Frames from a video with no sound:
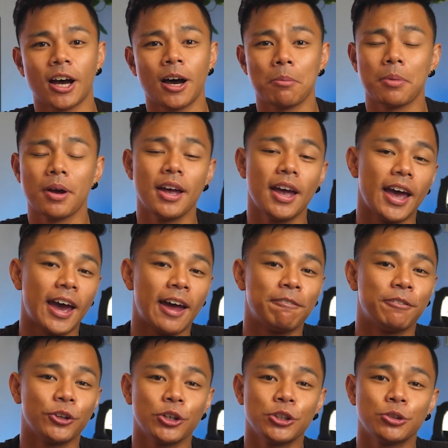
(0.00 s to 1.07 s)
up. And
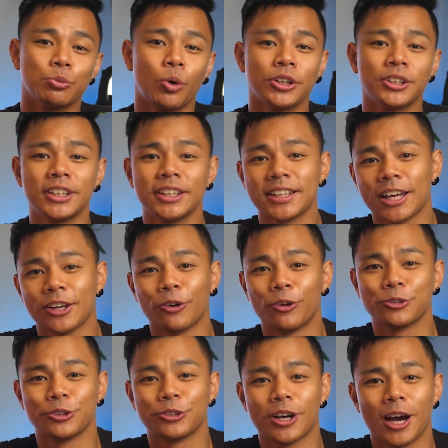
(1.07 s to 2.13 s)
for those wanting that
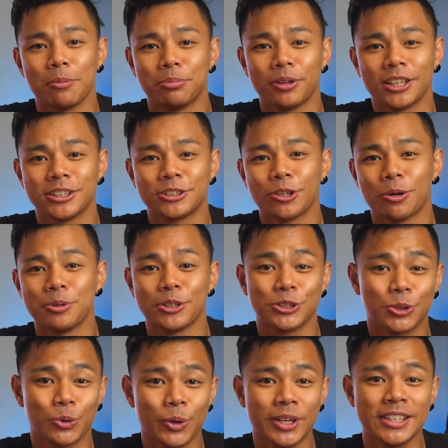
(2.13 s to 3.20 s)
ultra tight blood stopping
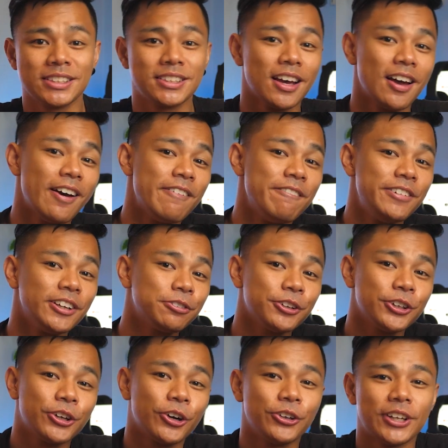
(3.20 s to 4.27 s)
squeeze, feel free
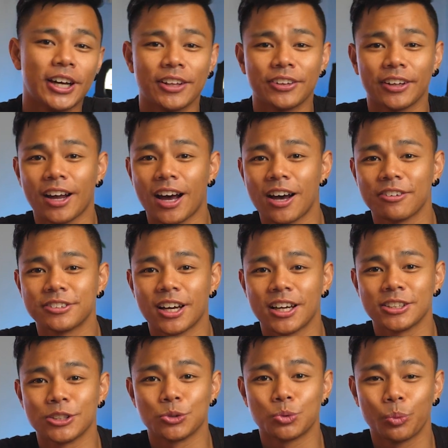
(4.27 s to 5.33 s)
to go down that half
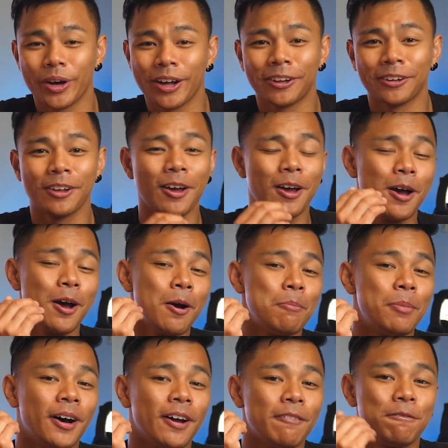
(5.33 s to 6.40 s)
size as well.
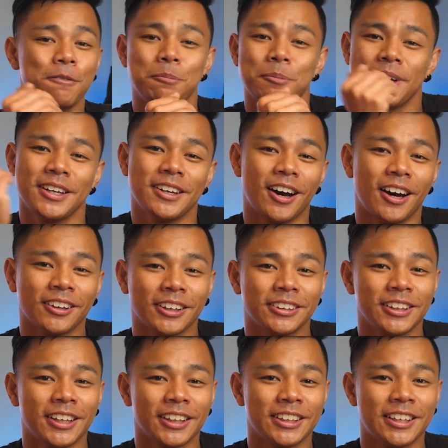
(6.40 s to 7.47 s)
But for me, I like to
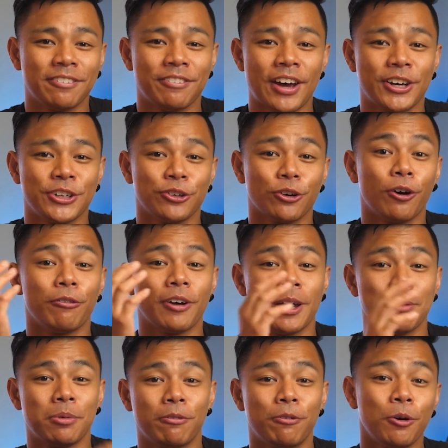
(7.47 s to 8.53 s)
get the advantage of a
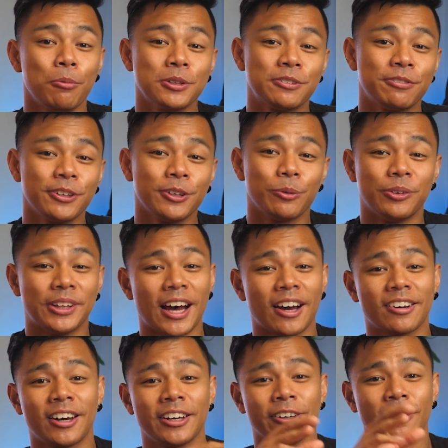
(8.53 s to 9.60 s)
performance fit without
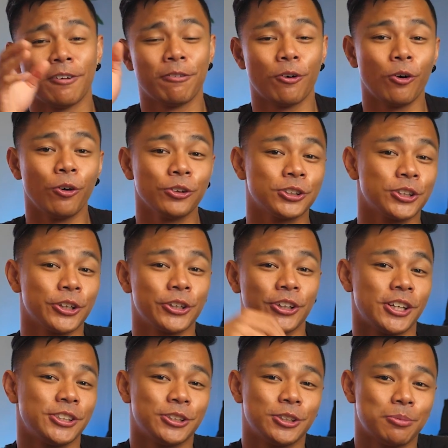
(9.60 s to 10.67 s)
cutting off all the
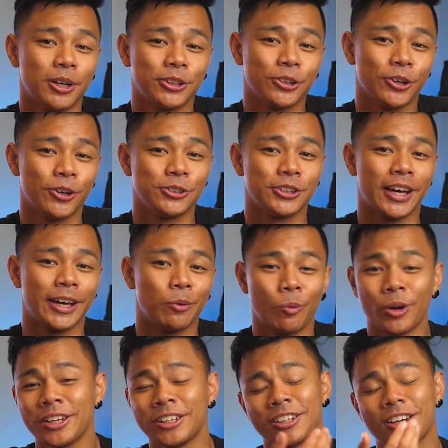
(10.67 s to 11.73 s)
circulation to my toes and
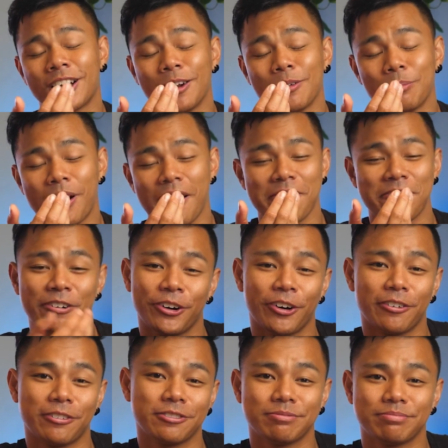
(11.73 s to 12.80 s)
wanting to cut my foot
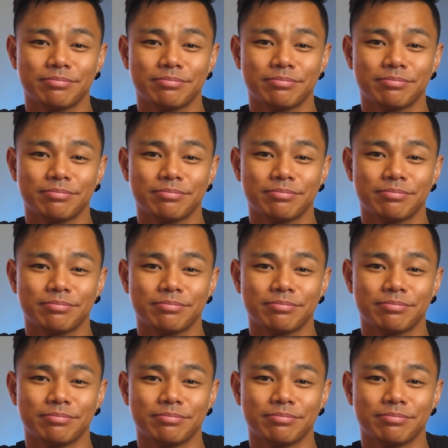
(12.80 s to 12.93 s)
off.